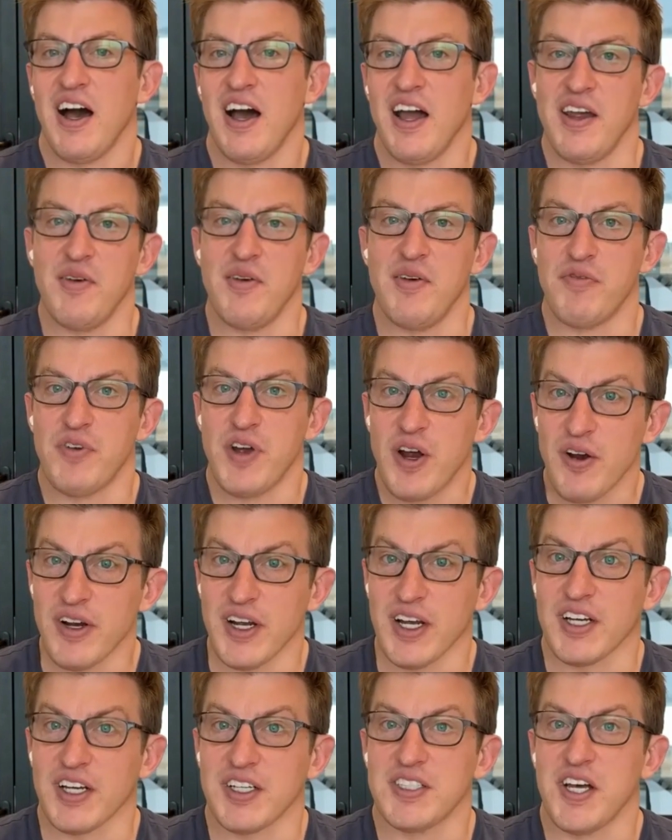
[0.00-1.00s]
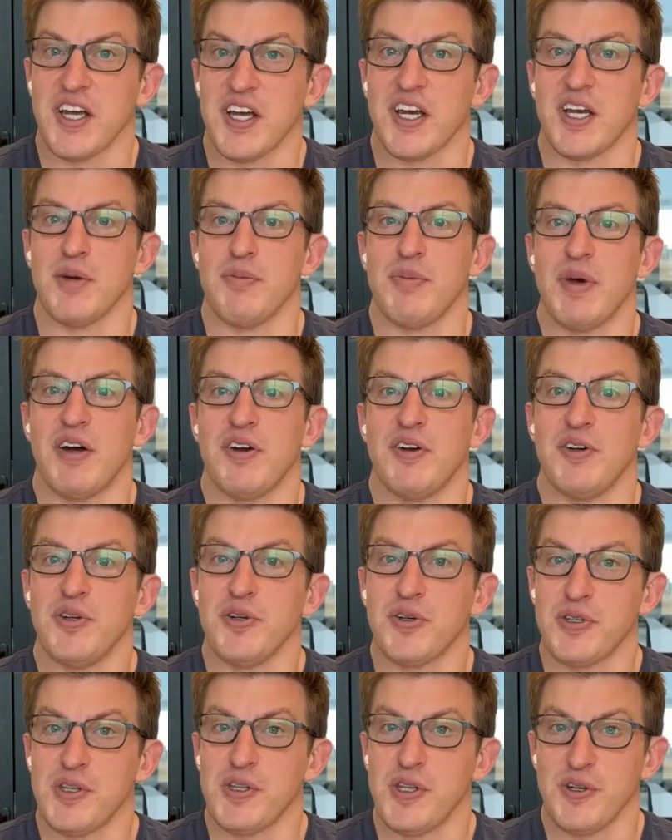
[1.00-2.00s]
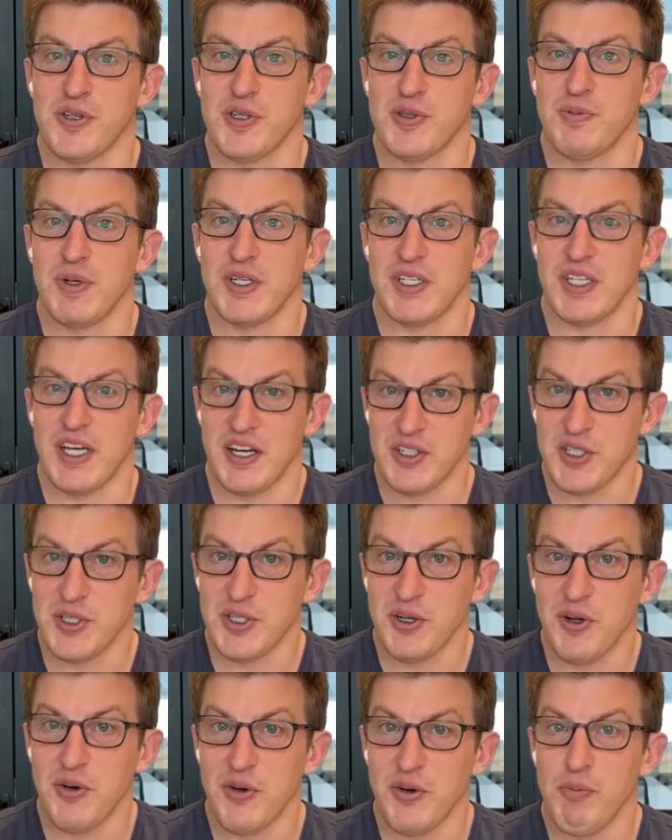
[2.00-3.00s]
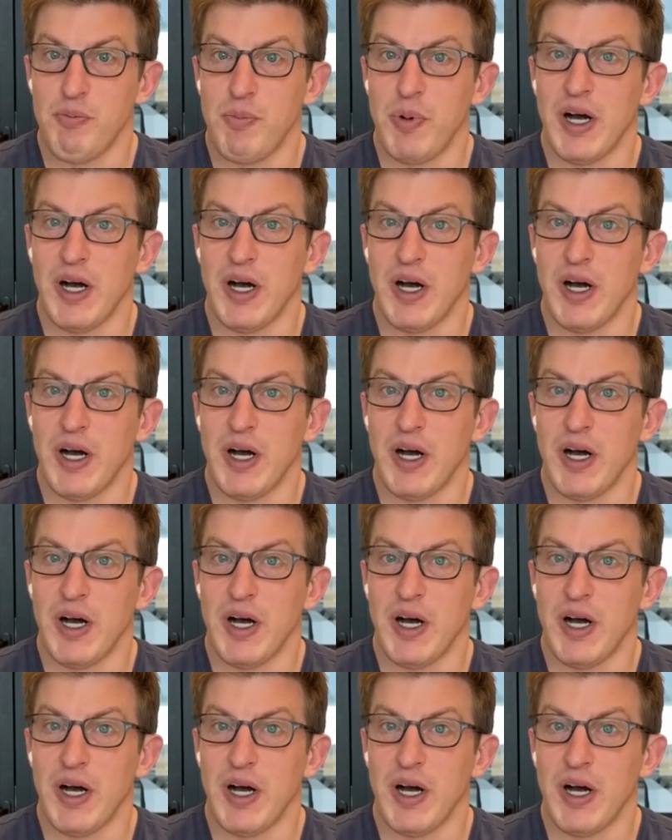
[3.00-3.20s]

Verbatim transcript: I am very excited about nuclear's potential,